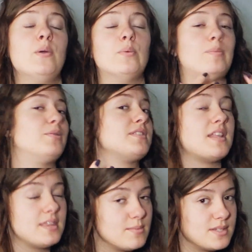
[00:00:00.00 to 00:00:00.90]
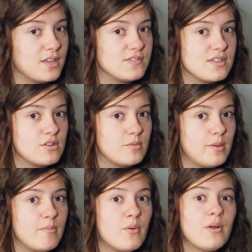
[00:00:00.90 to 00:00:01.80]
represent themselves a little
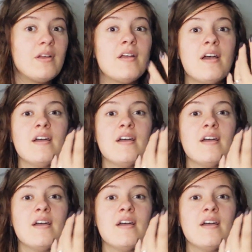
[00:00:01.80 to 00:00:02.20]
bit more,